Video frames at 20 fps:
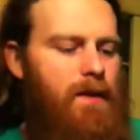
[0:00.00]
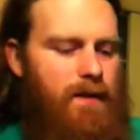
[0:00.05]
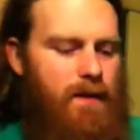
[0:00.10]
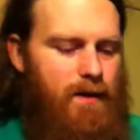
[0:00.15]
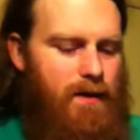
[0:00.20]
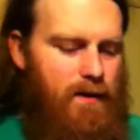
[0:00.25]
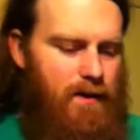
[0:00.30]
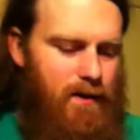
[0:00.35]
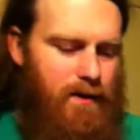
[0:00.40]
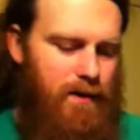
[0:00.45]

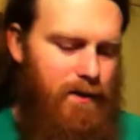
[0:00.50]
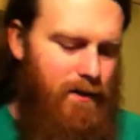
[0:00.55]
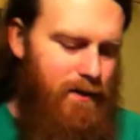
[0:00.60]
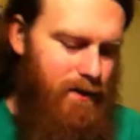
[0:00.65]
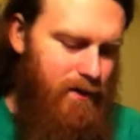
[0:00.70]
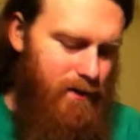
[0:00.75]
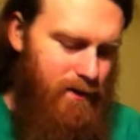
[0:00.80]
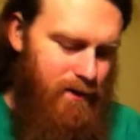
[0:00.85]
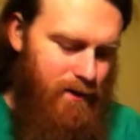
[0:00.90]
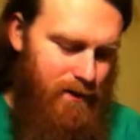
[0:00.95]
And
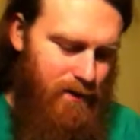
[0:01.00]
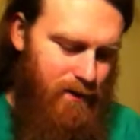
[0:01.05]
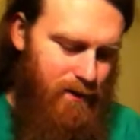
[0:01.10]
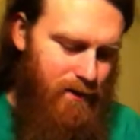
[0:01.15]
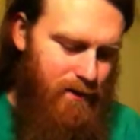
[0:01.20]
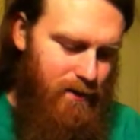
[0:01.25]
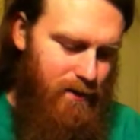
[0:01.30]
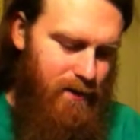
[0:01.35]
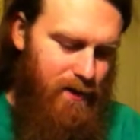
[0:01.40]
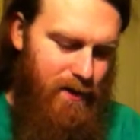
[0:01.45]
this
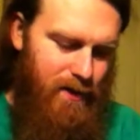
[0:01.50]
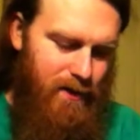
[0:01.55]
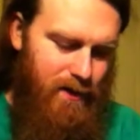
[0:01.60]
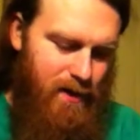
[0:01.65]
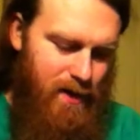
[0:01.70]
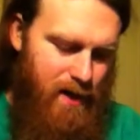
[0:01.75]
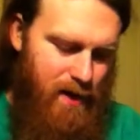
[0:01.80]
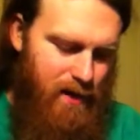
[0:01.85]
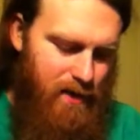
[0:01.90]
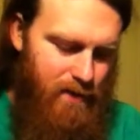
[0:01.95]
is
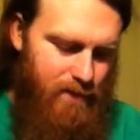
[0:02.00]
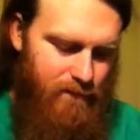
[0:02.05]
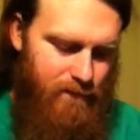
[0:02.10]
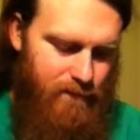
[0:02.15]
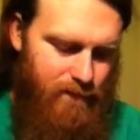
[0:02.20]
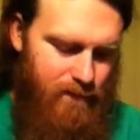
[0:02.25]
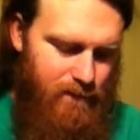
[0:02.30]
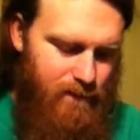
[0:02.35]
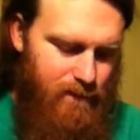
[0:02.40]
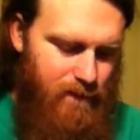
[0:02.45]
an
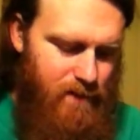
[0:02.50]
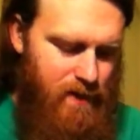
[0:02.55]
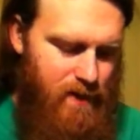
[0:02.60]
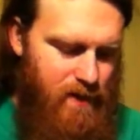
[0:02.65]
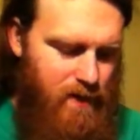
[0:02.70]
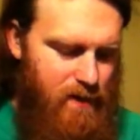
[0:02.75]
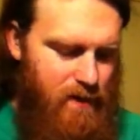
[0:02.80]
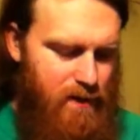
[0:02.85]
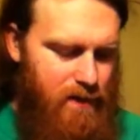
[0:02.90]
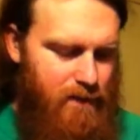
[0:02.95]
item
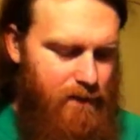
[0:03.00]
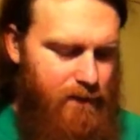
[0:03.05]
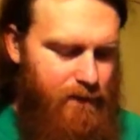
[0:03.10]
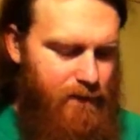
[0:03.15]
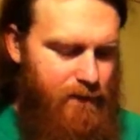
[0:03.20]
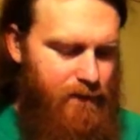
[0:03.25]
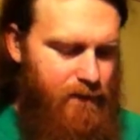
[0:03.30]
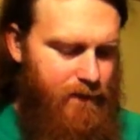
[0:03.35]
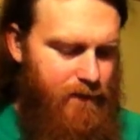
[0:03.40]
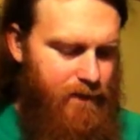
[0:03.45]

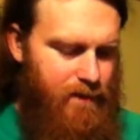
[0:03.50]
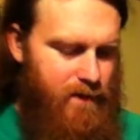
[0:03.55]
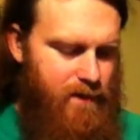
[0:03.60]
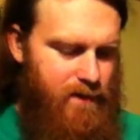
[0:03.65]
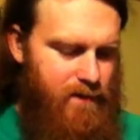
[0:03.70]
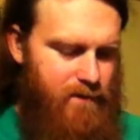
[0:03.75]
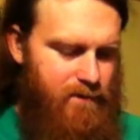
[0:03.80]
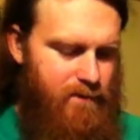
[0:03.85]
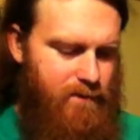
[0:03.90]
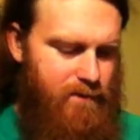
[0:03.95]

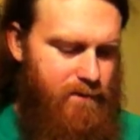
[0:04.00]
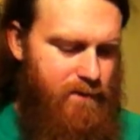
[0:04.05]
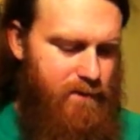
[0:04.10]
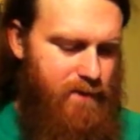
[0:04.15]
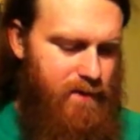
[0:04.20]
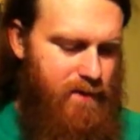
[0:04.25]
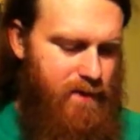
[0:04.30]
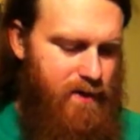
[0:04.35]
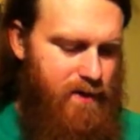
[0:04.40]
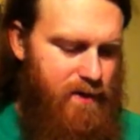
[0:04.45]
from
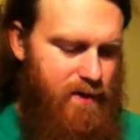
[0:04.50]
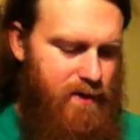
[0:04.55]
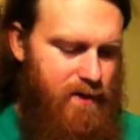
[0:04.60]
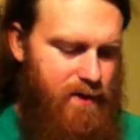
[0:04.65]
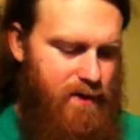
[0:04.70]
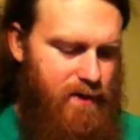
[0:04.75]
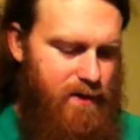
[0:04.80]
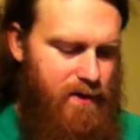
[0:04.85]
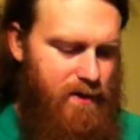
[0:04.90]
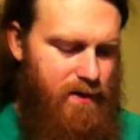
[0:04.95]

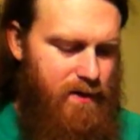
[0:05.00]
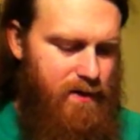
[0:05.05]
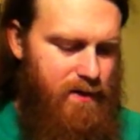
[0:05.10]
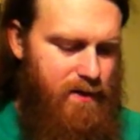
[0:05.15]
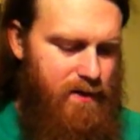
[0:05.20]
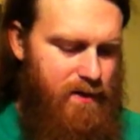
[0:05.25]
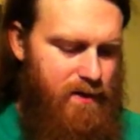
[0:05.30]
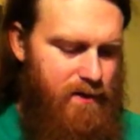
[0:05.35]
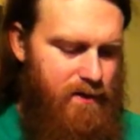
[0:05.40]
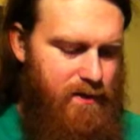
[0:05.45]

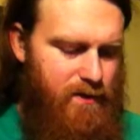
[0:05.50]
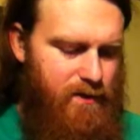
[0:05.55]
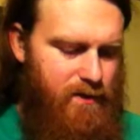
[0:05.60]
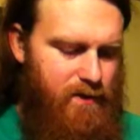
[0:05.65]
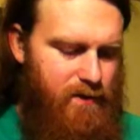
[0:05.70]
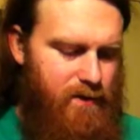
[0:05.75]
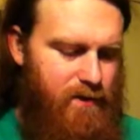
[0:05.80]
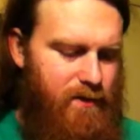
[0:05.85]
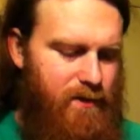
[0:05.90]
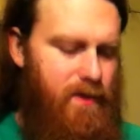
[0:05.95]
uh,
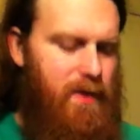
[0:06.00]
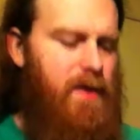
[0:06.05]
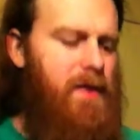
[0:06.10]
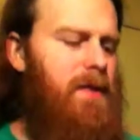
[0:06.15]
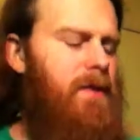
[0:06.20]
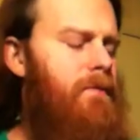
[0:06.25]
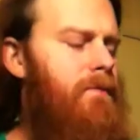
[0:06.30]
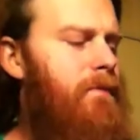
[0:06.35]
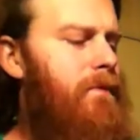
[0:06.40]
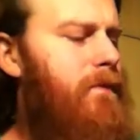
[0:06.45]

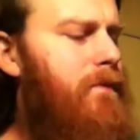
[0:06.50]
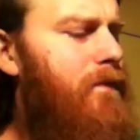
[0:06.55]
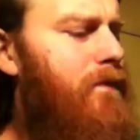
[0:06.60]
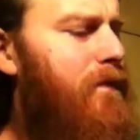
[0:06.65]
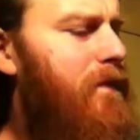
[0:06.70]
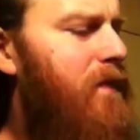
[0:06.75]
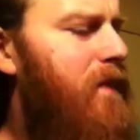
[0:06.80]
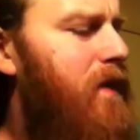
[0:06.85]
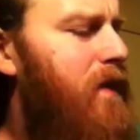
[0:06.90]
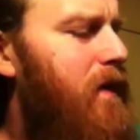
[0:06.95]
Jerusalem,
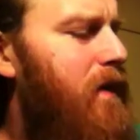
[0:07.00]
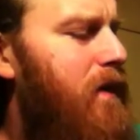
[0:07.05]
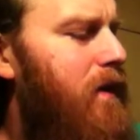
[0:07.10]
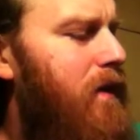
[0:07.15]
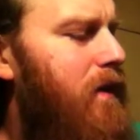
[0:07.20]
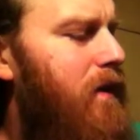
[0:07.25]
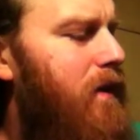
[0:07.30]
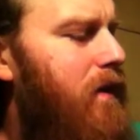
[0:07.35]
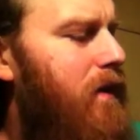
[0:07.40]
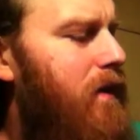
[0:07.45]

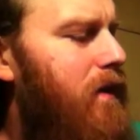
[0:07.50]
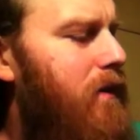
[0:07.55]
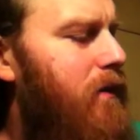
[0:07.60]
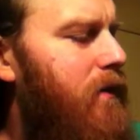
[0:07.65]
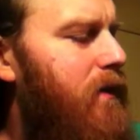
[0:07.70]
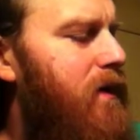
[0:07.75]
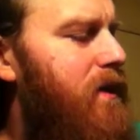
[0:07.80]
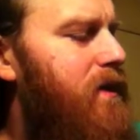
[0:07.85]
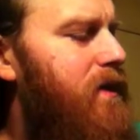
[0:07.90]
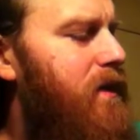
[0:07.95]

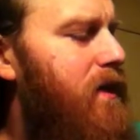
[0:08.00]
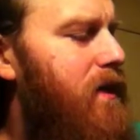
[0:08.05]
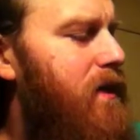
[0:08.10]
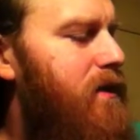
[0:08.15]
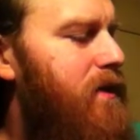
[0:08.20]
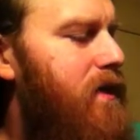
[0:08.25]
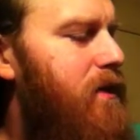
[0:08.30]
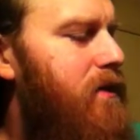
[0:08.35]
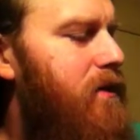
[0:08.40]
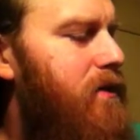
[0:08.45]
or it
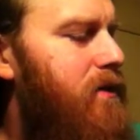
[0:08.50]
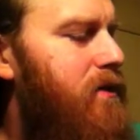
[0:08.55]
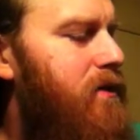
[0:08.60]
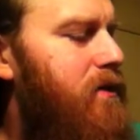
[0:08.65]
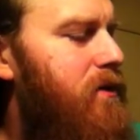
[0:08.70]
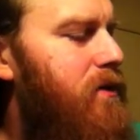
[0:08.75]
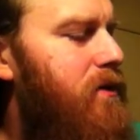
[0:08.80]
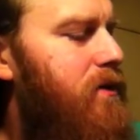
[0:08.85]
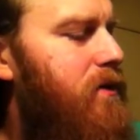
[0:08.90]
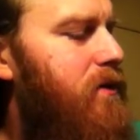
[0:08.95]
says under
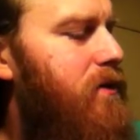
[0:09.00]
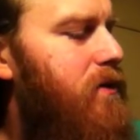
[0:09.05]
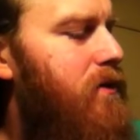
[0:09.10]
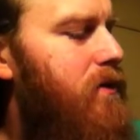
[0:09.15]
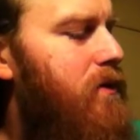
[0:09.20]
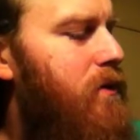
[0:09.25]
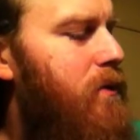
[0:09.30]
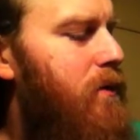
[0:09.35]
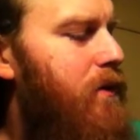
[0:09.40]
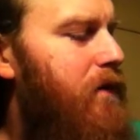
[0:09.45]

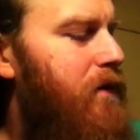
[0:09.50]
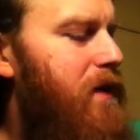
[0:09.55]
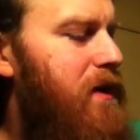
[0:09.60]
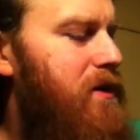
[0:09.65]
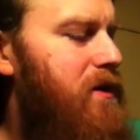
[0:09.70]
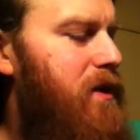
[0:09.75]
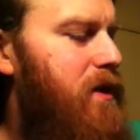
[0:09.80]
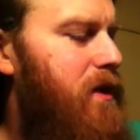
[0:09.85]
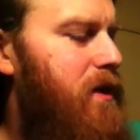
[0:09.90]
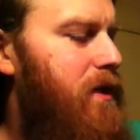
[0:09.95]

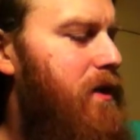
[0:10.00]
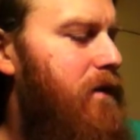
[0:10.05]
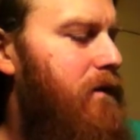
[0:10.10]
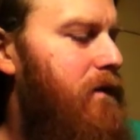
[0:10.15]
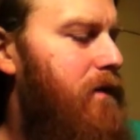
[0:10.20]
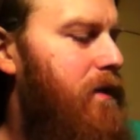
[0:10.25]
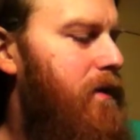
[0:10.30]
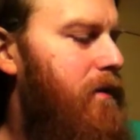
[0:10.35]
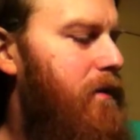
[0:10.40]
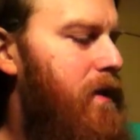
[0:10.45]
supervision
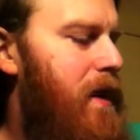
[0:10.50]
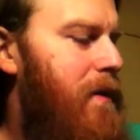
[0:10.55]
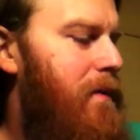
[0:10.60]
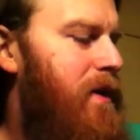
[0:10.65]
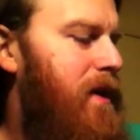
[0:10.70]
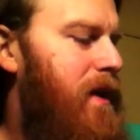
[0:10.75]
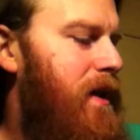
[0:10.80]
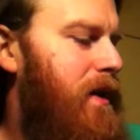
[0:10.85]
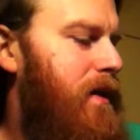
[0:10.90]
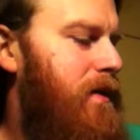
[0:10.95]
of the
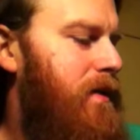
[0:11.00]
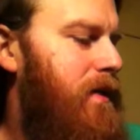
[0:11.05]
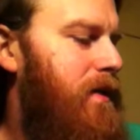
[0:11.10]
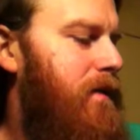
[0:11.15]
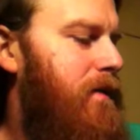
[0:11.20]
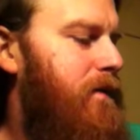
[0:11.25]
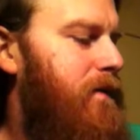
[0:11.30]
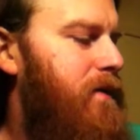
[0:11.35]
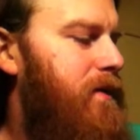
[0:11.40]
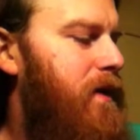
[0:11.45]
rabbinate
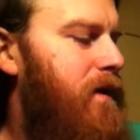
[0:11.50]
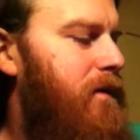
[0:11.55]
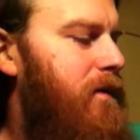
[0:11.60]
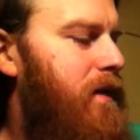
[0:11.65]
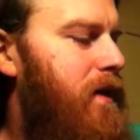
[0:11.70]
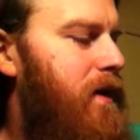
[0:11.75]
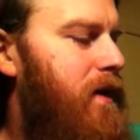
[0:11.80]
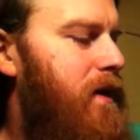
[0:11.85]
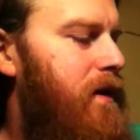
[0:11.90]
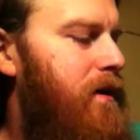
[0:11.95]
of Safed
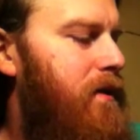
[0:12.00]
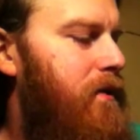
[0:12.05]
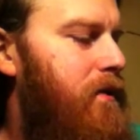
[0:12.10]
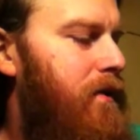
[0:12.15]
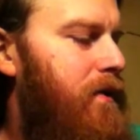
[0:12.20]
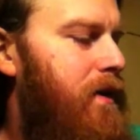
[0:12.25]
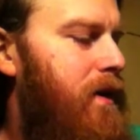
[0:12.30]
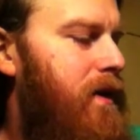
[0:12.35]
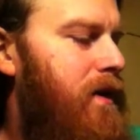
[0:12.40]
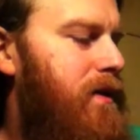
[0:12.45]
and the
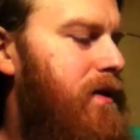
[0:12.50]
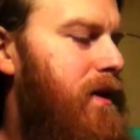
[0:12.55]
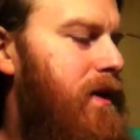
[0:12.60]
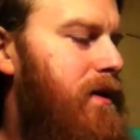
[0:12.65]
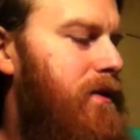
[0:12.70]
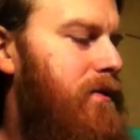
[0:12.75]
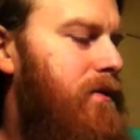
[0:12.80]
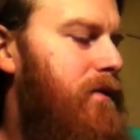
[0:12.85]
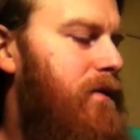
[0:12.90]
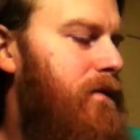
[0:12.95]
Orthodox
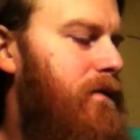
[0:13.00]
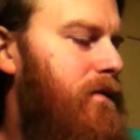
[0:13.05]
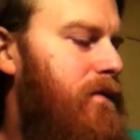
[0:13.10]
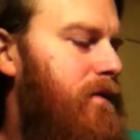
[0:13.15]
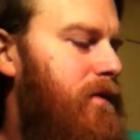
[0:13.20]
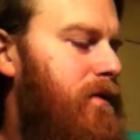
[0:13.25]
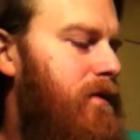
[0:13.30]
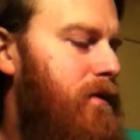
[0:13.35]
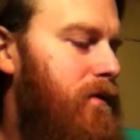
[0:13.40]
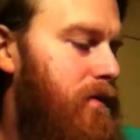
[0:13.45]
Council of
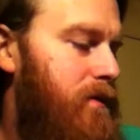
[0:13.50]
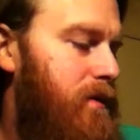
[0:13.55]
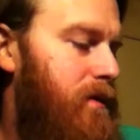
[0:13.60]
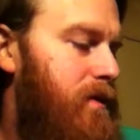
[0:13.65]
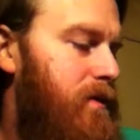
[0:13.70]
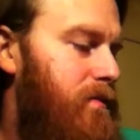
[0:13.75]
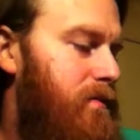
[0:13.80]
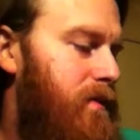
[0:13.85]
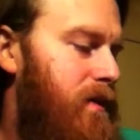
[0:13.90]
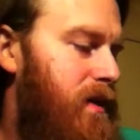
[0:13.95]

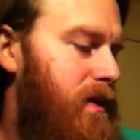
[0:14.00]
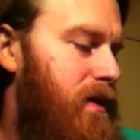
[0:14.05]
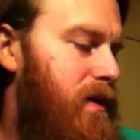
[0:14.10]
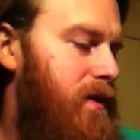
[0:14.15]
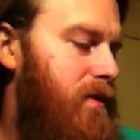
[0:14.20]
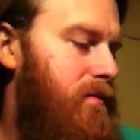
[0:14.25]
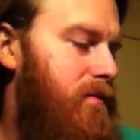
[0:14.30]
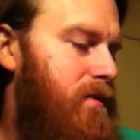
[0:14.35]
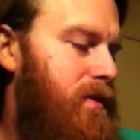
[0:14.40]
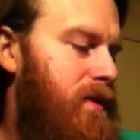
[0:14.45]
Jerusalem,
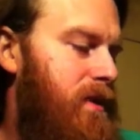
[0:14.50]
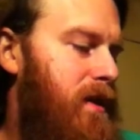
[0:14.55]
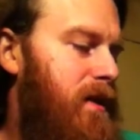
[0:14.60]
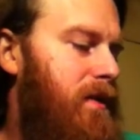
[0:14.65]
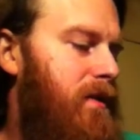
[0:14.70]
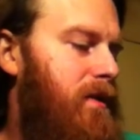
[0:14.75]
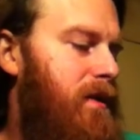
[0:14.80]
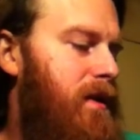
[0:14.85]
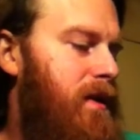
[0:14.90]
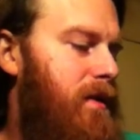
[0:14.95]
Ida
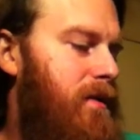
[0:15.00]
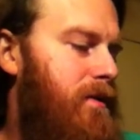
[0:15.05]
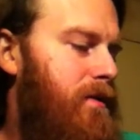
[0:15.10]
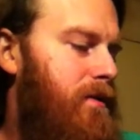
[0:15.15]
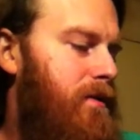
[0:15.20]
Charadeth.